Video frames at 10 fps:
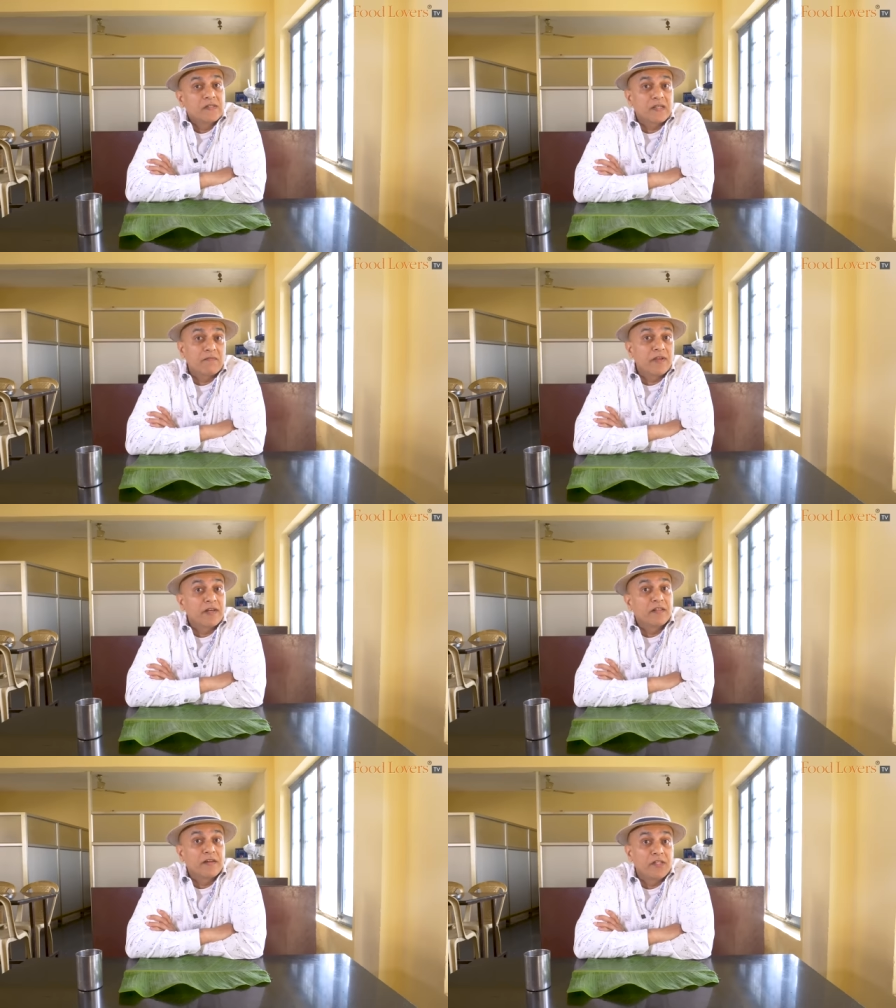
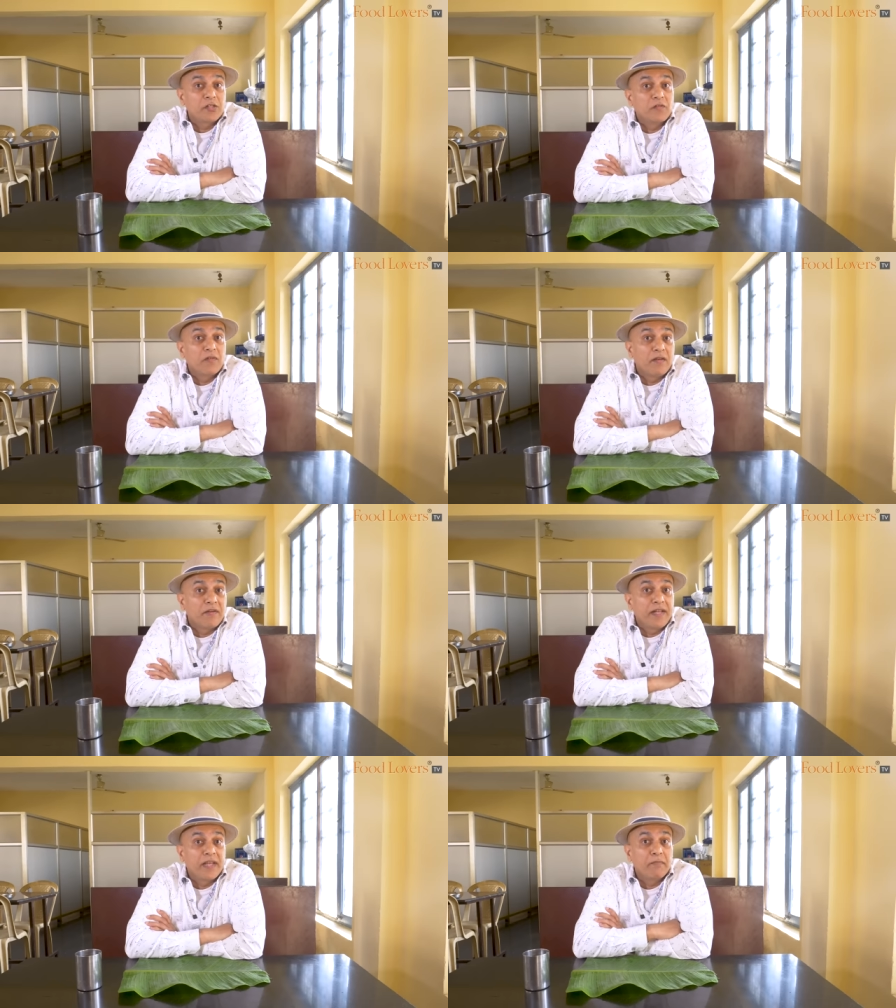somewhere in the region of
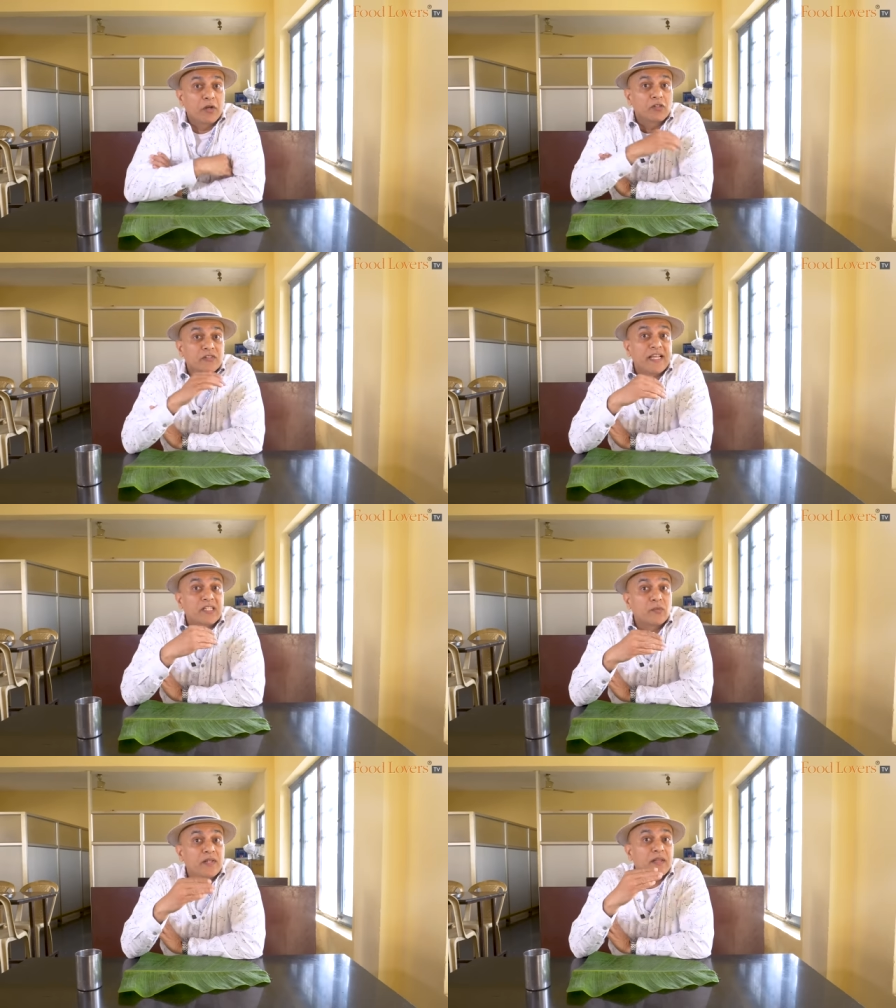eleven A M because
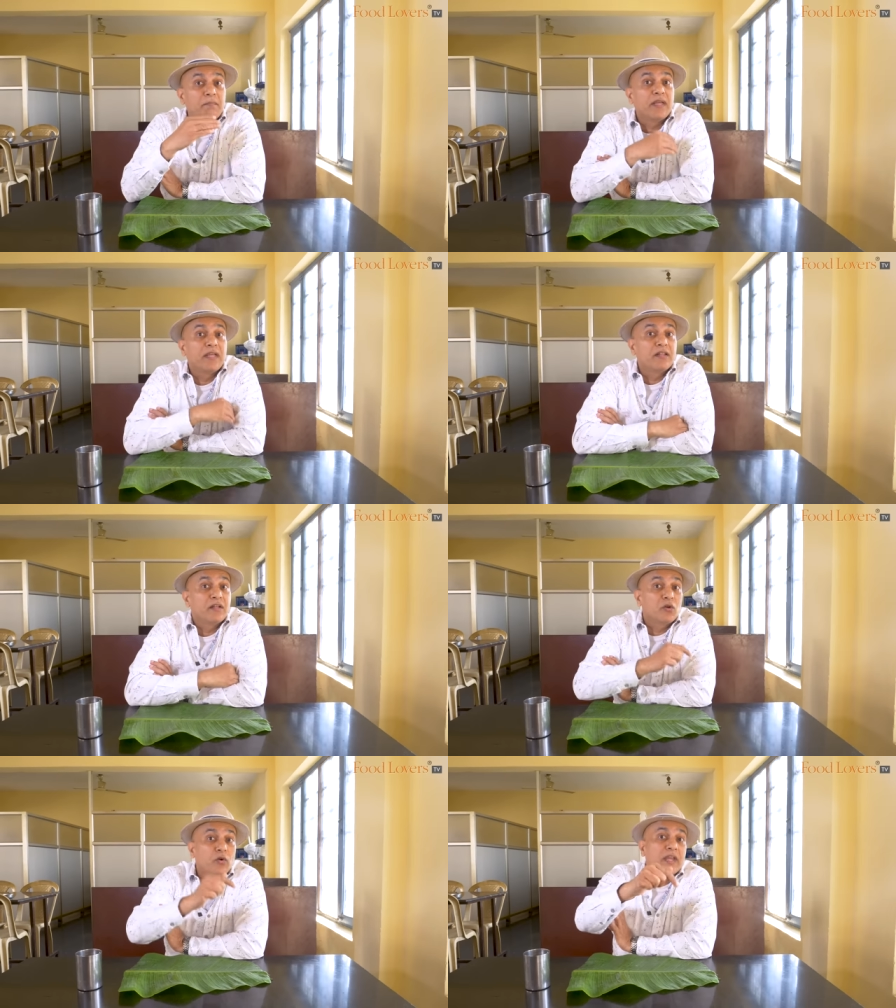that's when they begin
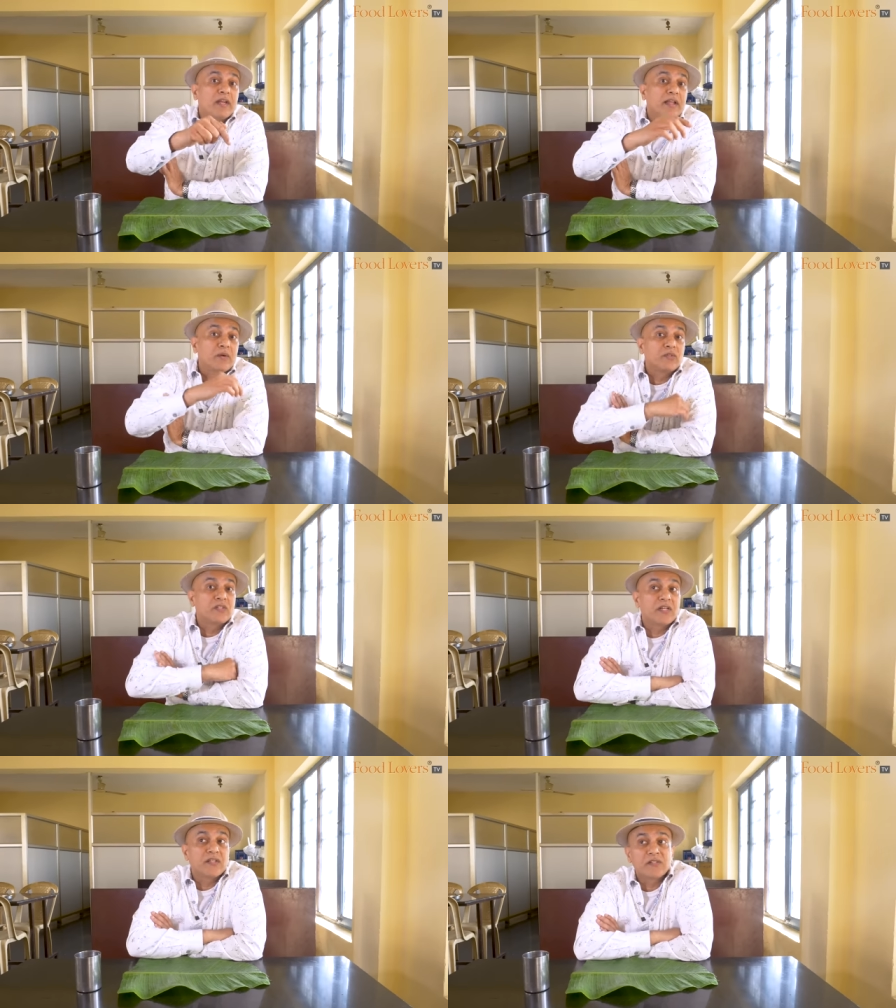the cooking
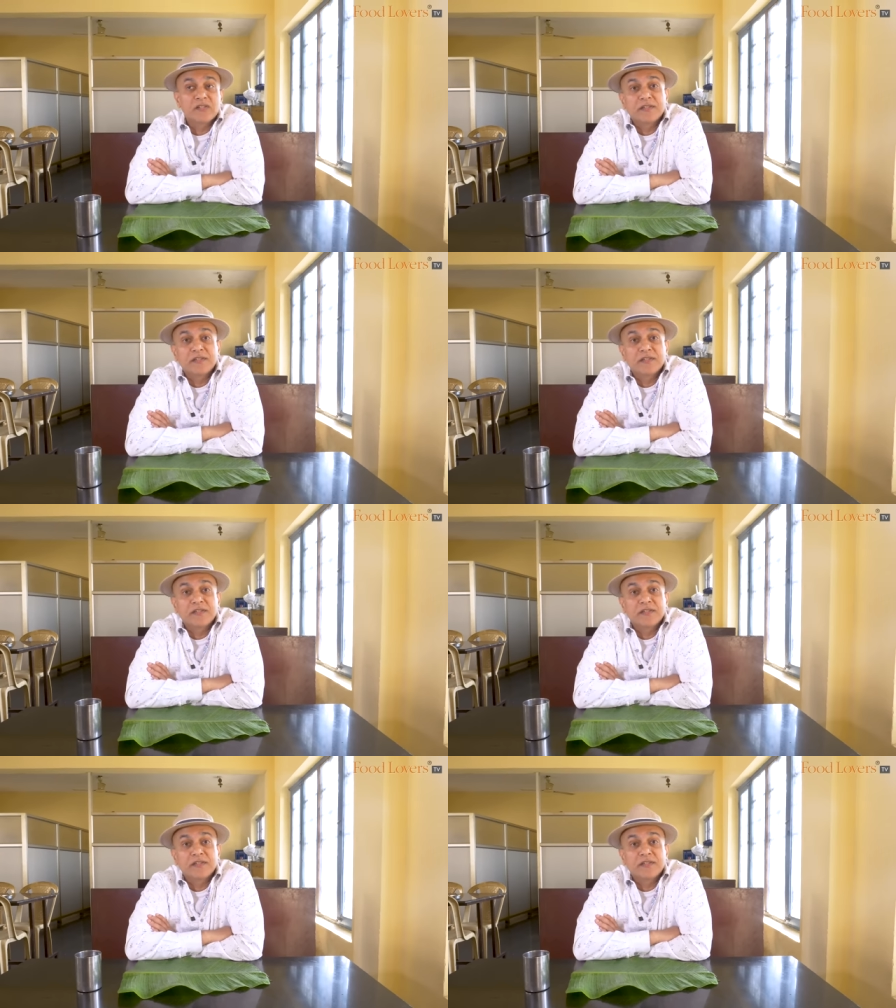downstairs.